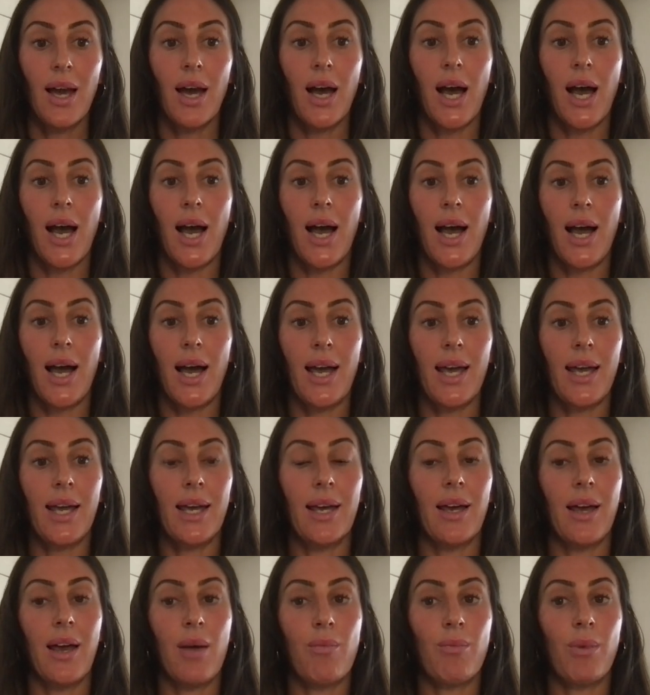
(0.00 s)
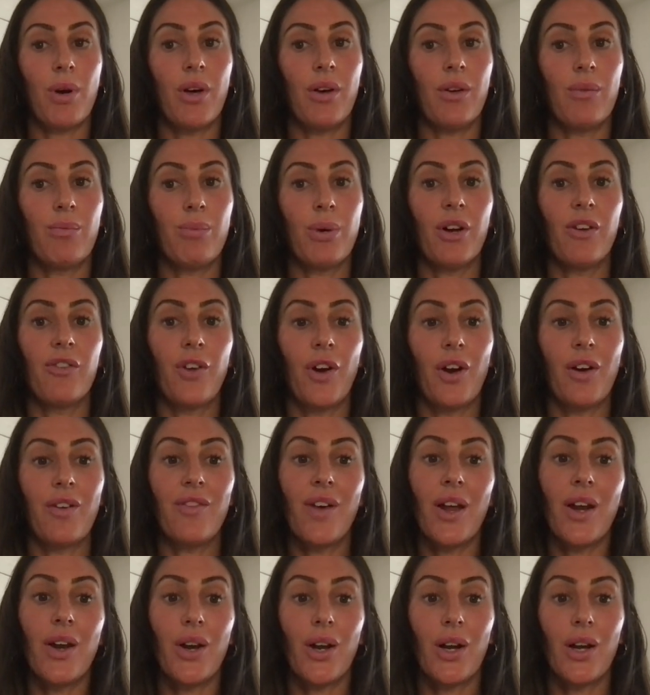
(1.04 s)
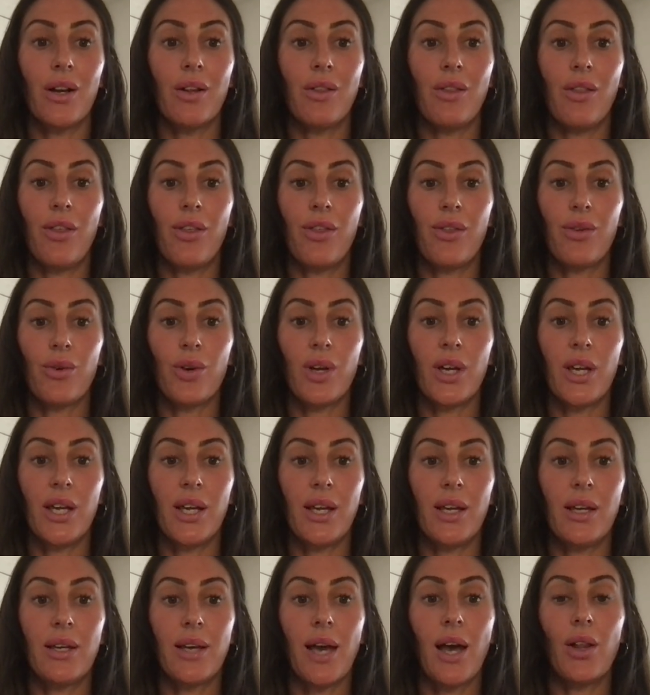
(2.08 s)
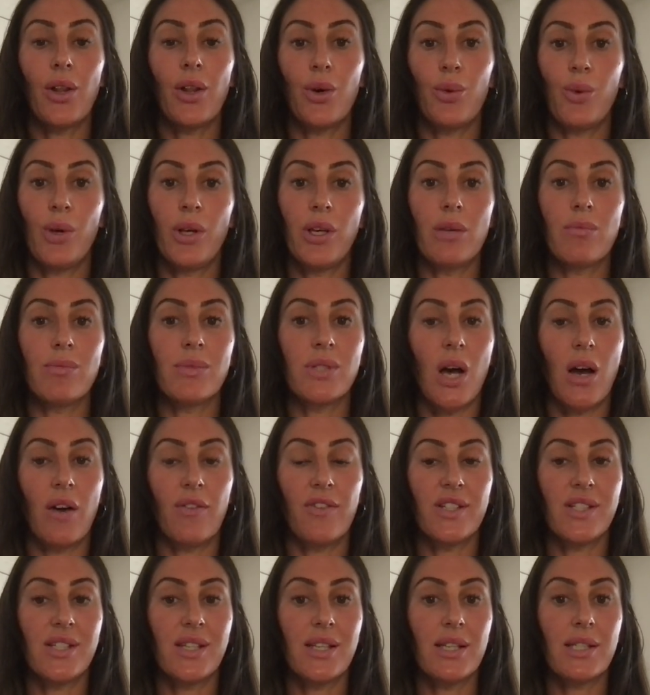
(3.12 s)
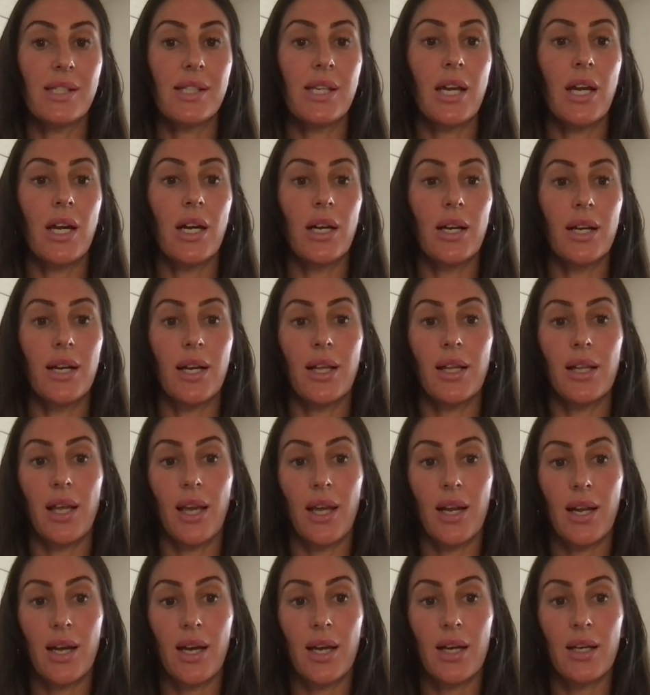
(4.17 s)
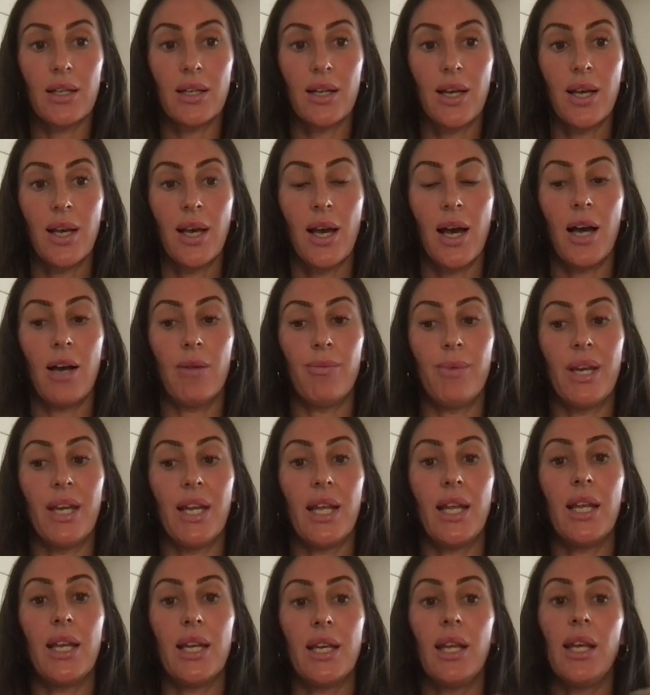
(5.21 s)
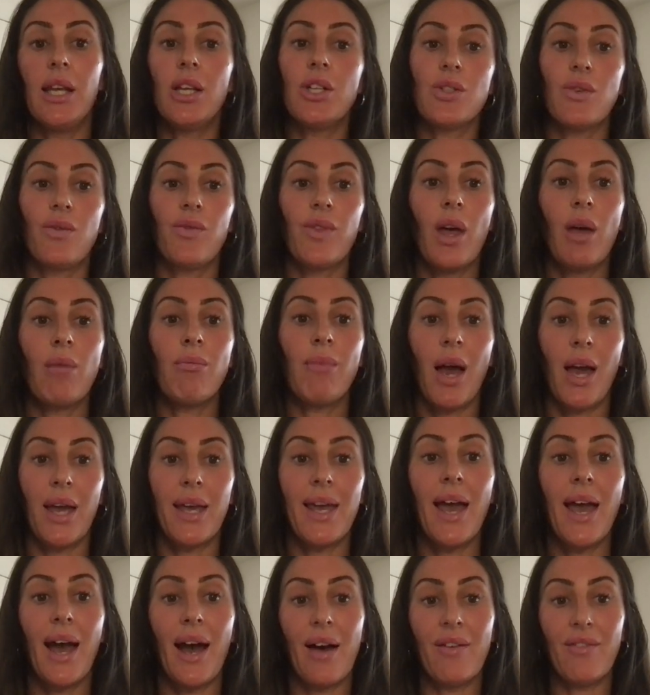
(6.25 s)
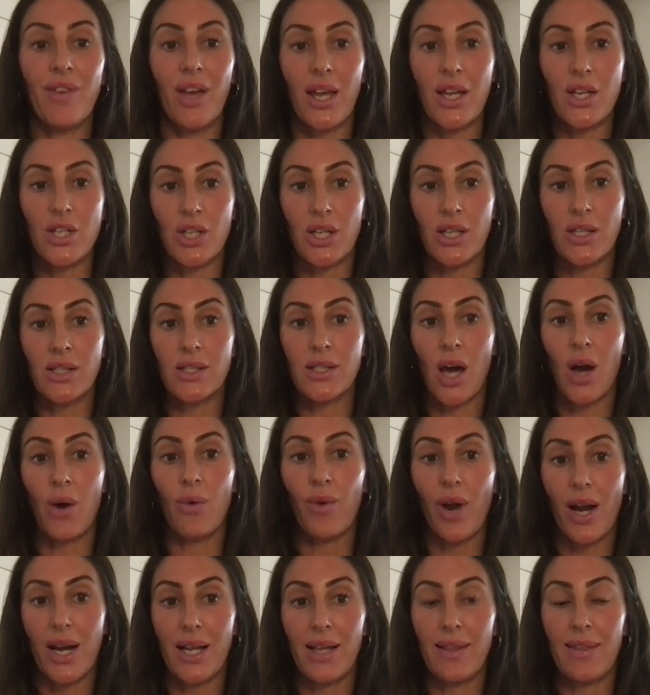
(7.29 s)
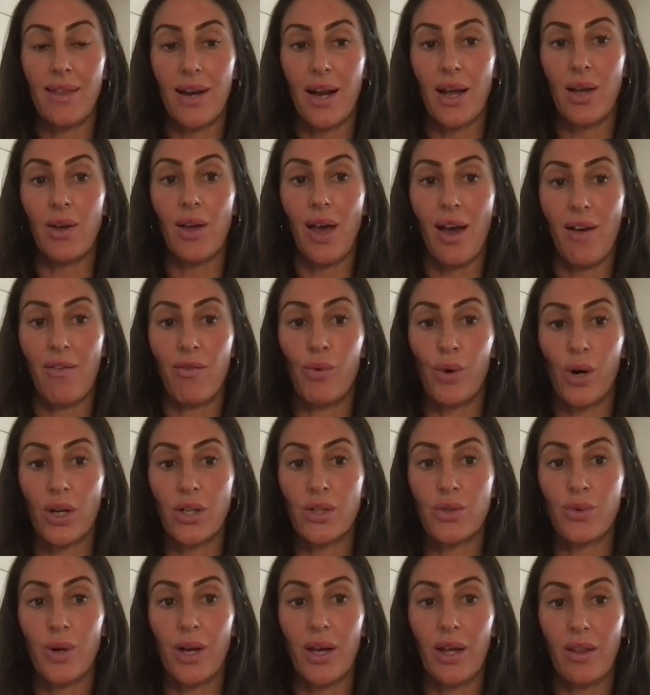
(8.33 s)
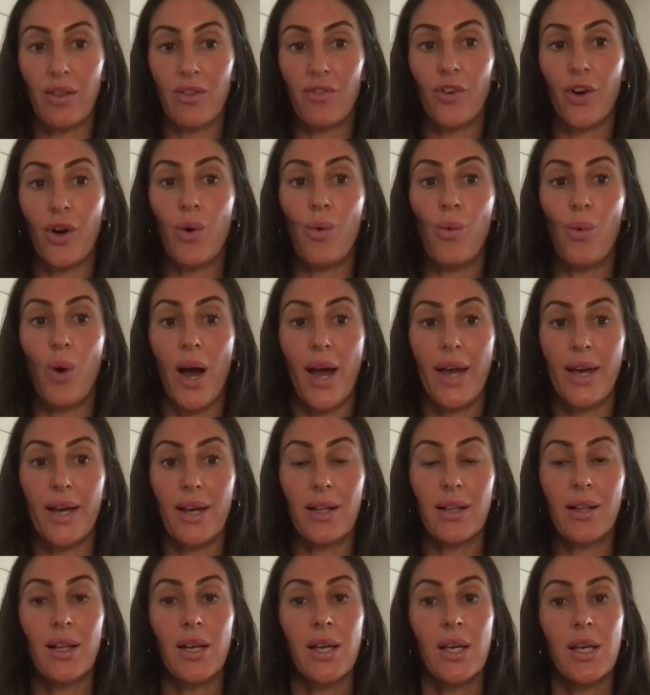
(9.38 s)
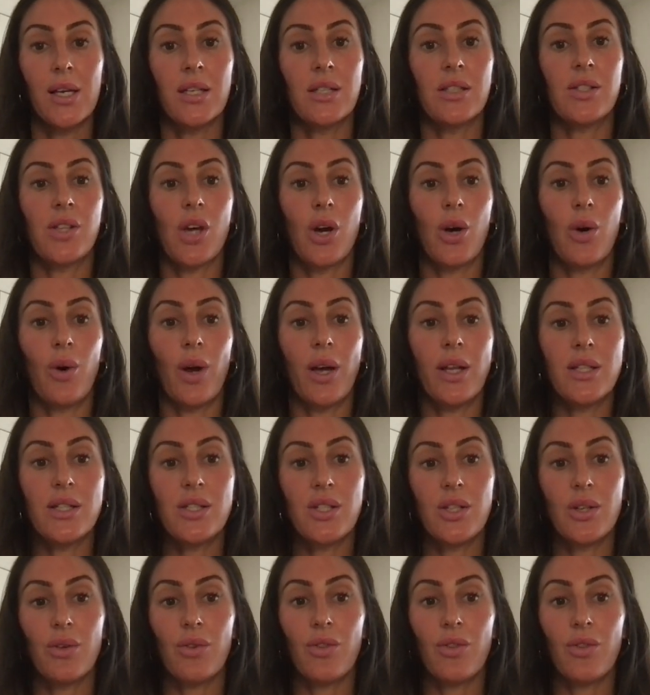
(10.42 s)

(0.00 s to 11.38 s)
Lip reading: I am a preferred vendor in 3 Keller Williams offices here in Atlanta. And in each of them, I have agents already that I have worked with for a while. So I do